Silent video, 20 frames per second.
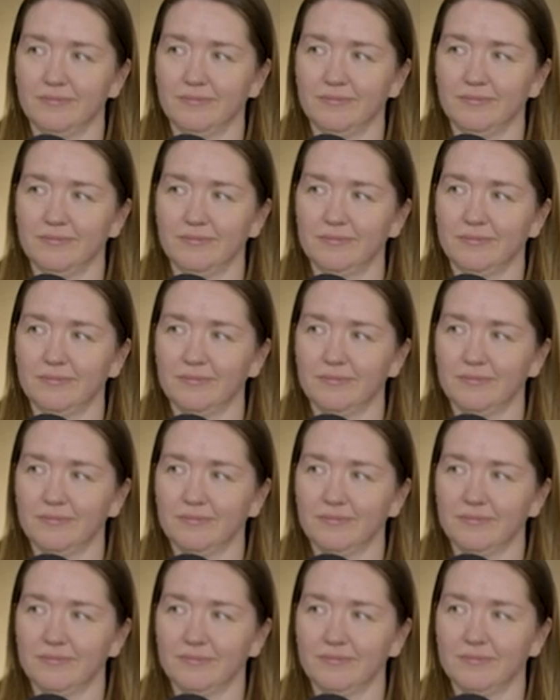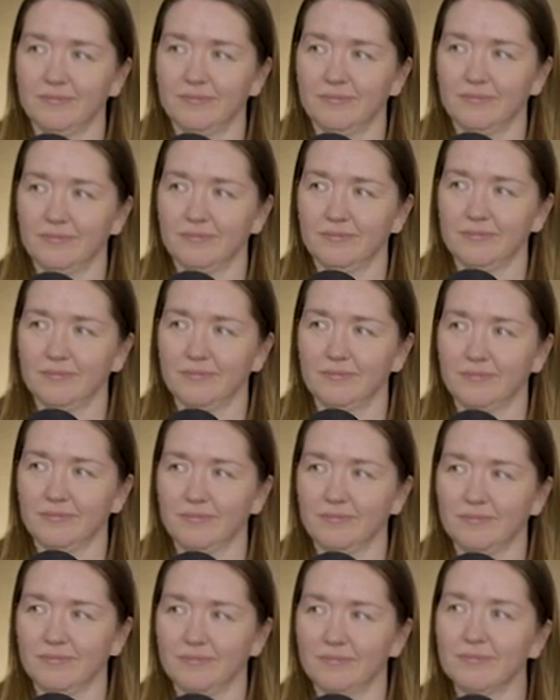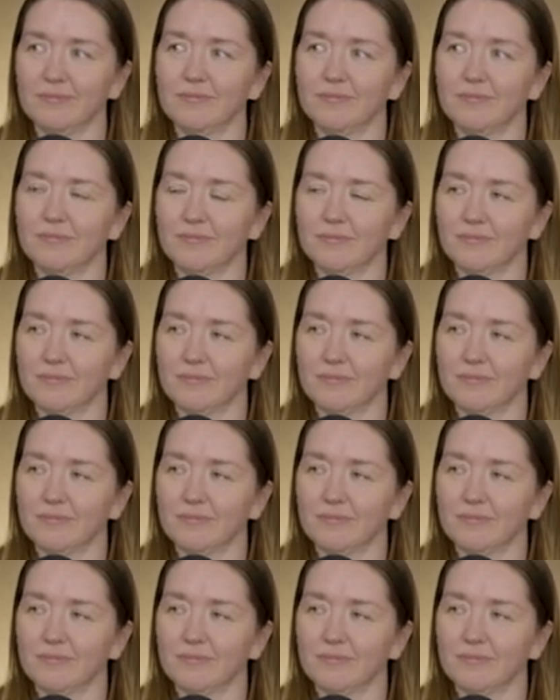(not speaking)